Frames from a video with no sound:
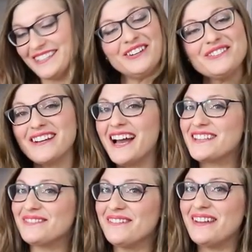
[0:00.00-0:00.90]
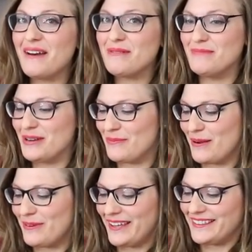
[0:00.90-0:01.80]
Told you guys, we have not been meal
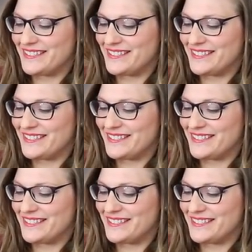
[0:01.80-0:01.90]
prepping.